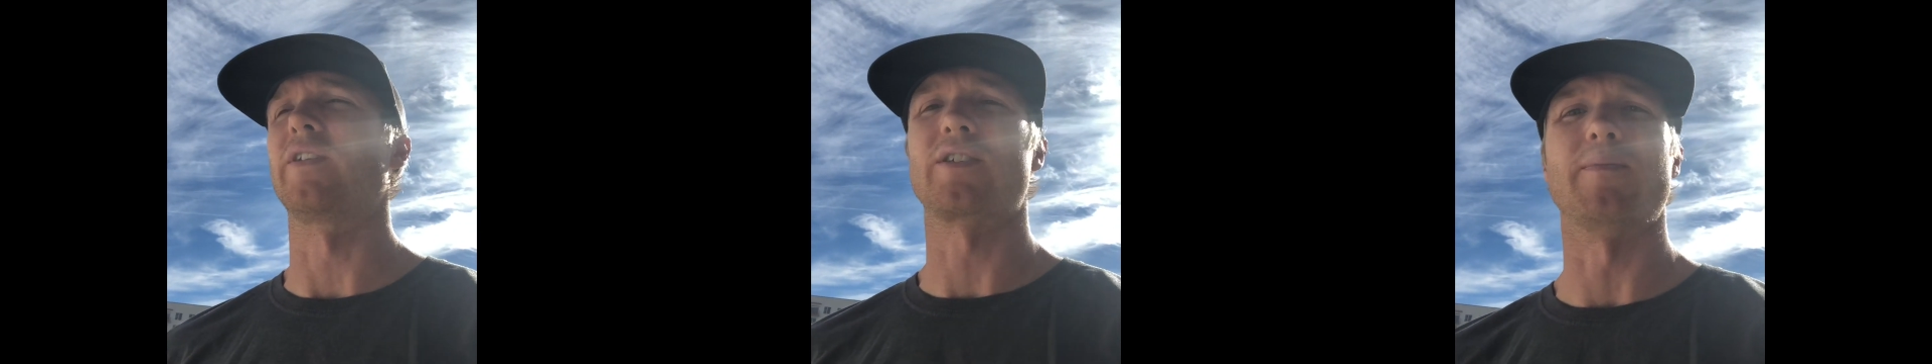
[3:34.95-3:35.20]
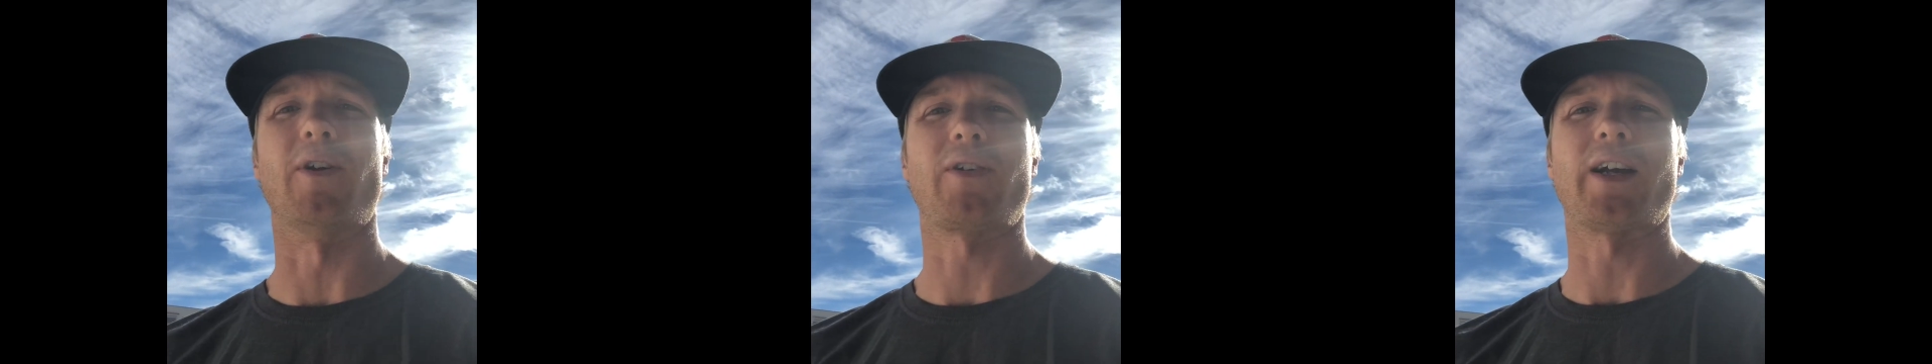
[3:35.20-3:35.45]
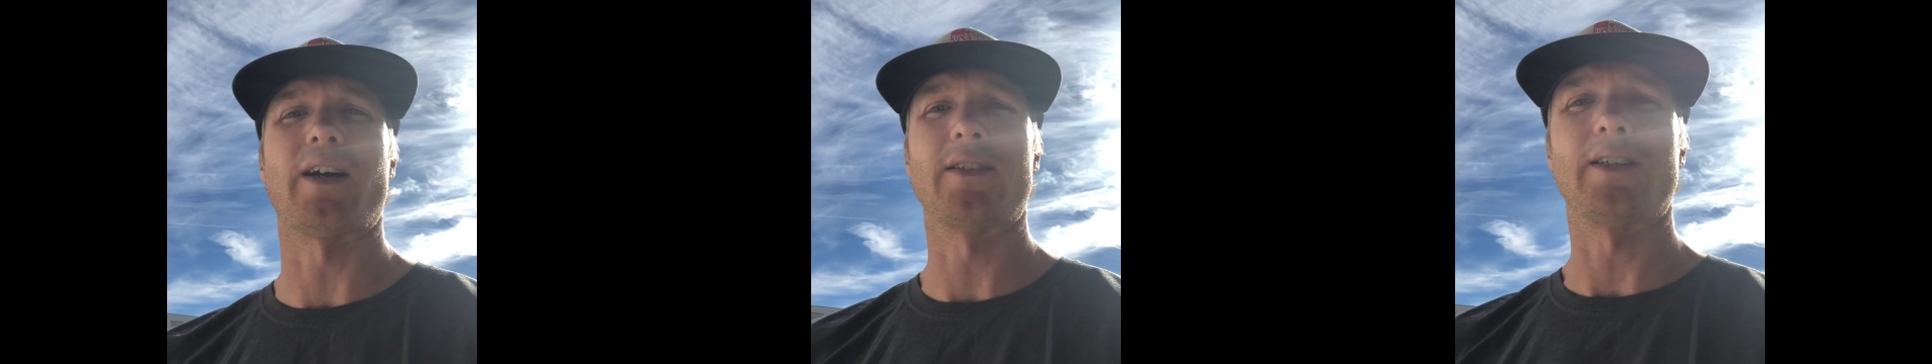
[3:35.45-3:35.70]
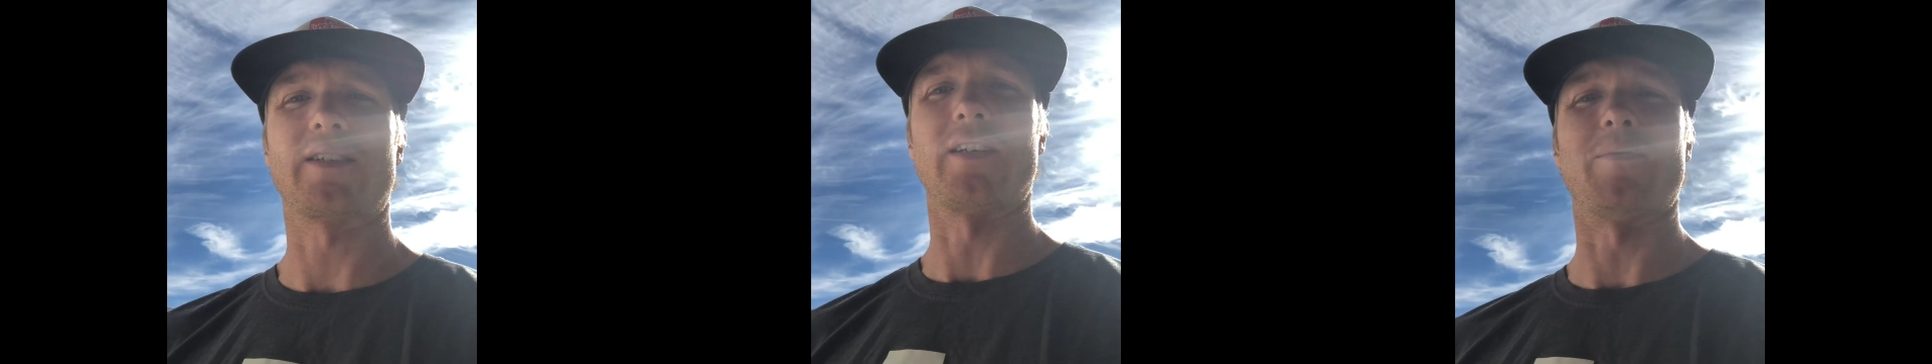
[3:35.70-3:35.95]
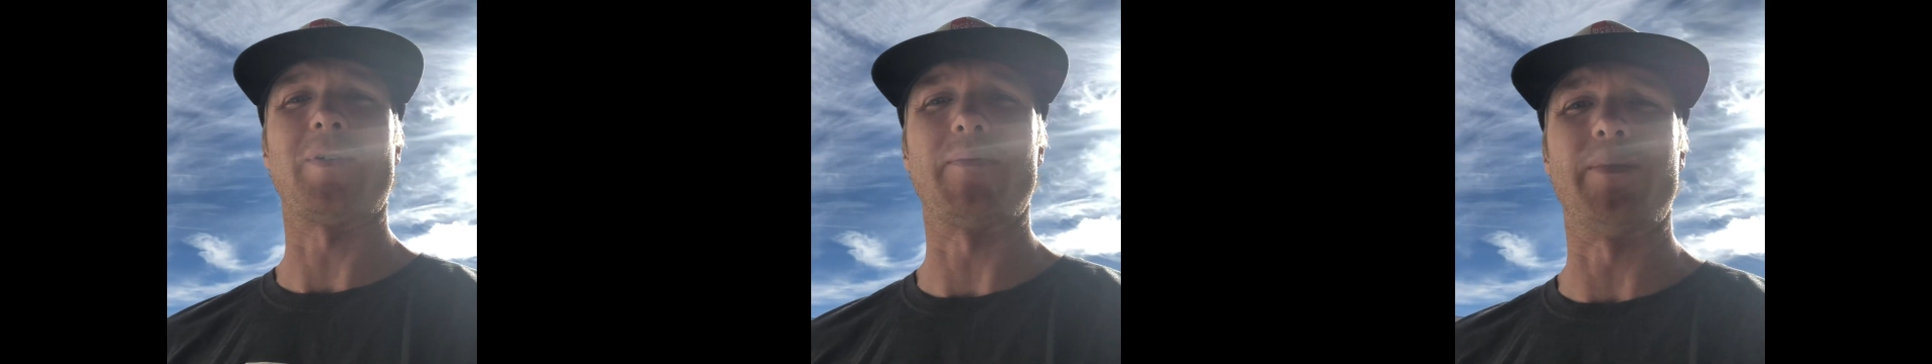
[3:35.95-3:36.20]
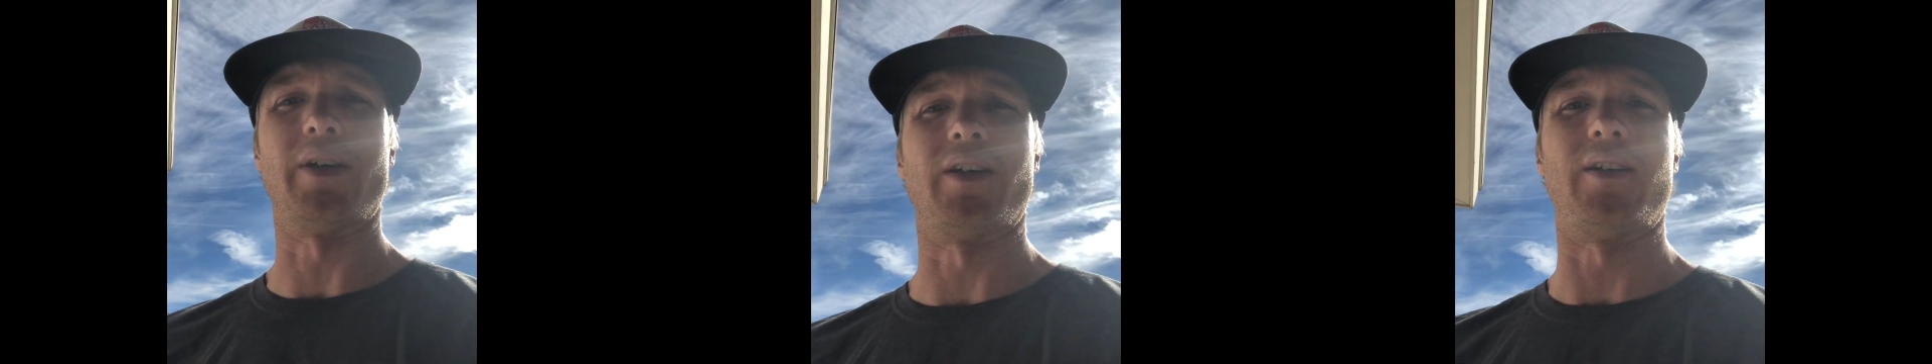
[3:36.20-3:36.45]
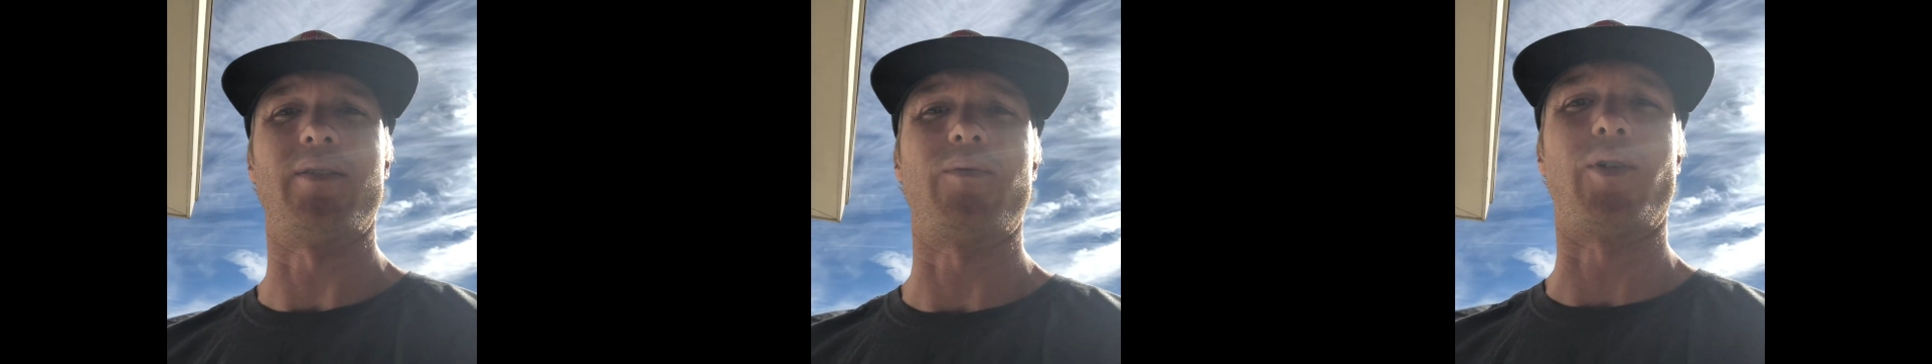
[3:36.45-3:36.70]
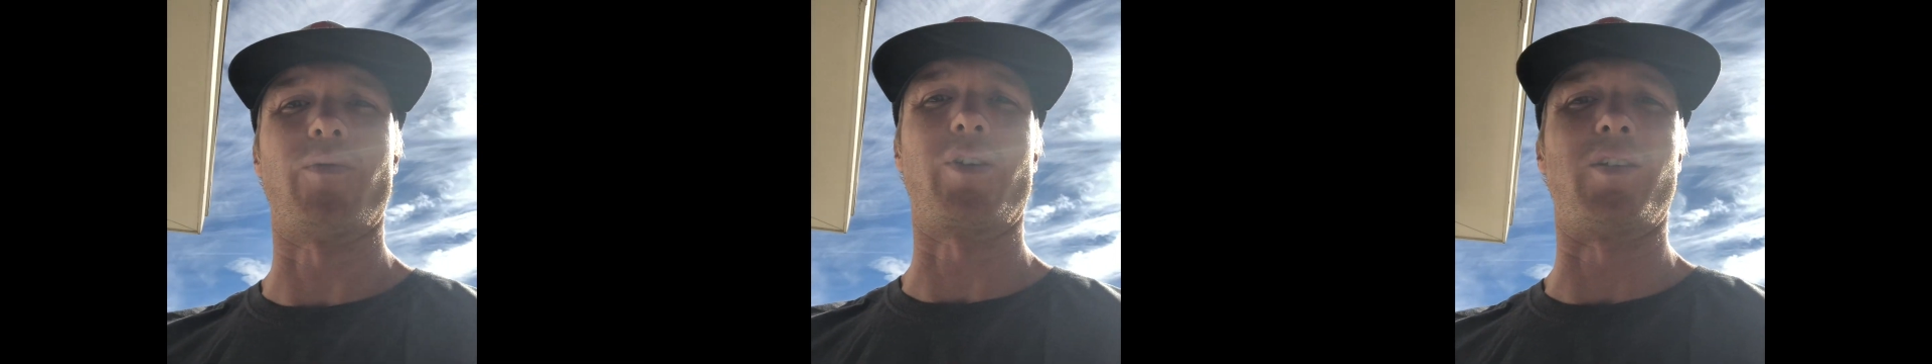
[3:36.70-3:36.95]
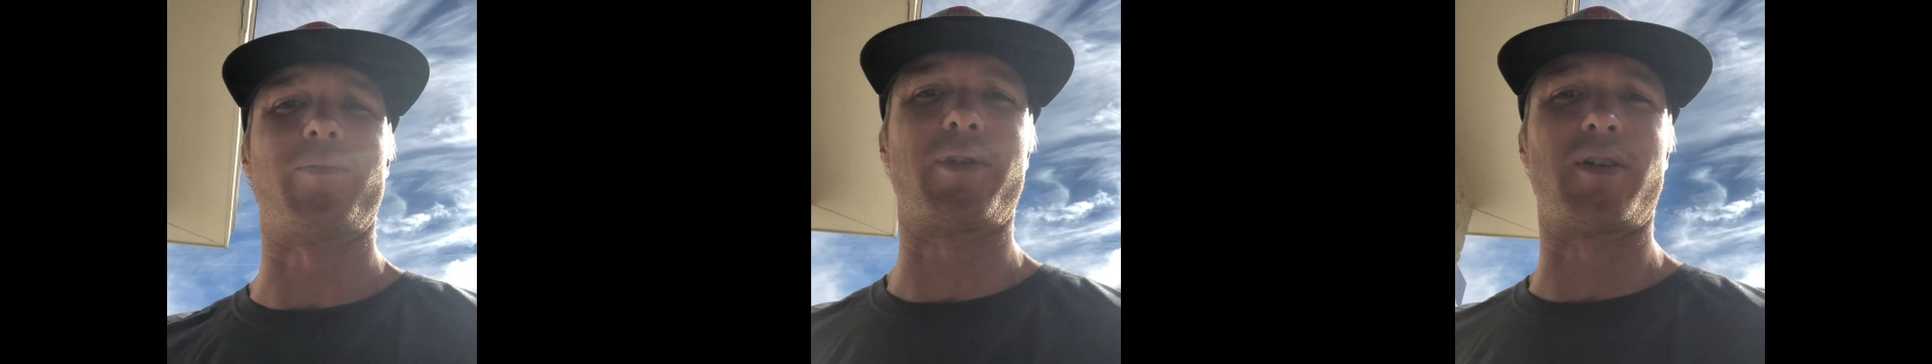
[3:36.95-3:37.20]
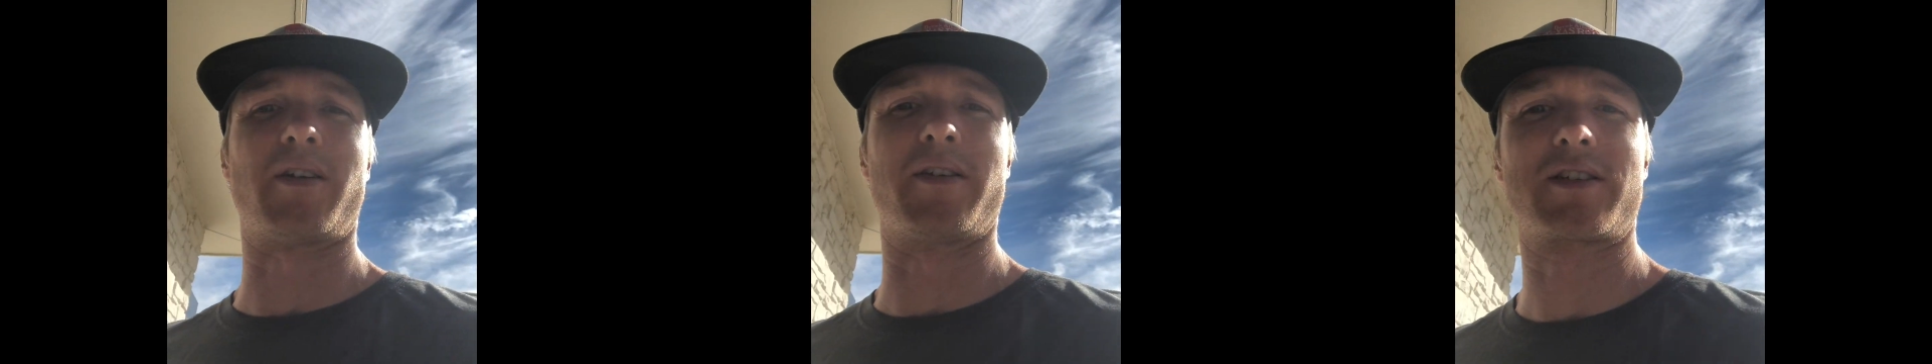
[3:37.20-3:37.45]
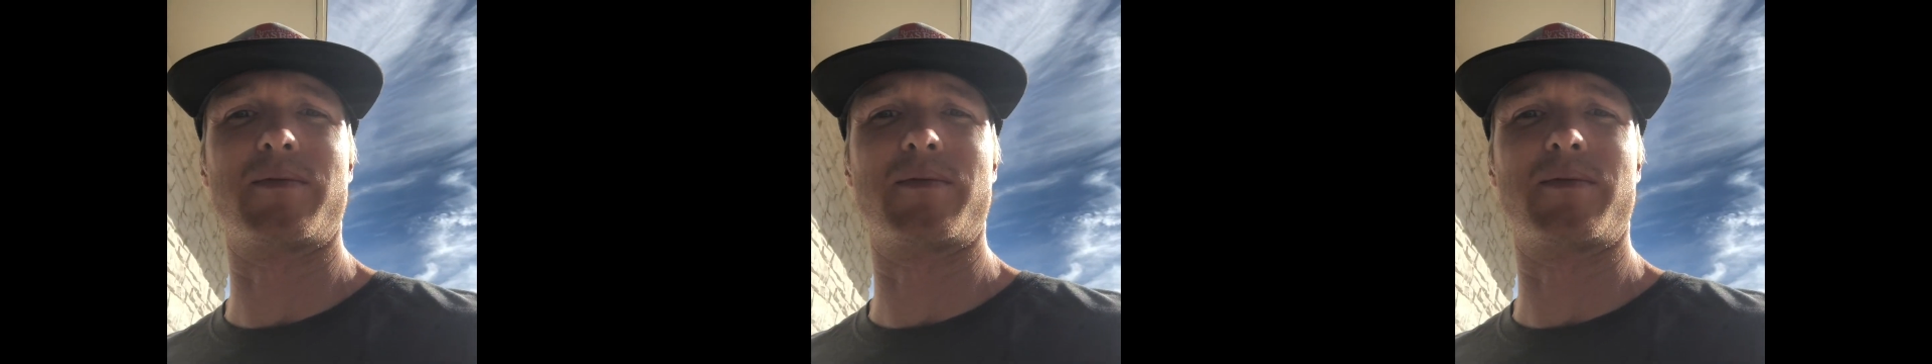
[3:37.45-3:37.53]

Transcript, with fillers: the smokehouse is gonna be built, where we're gonna put all the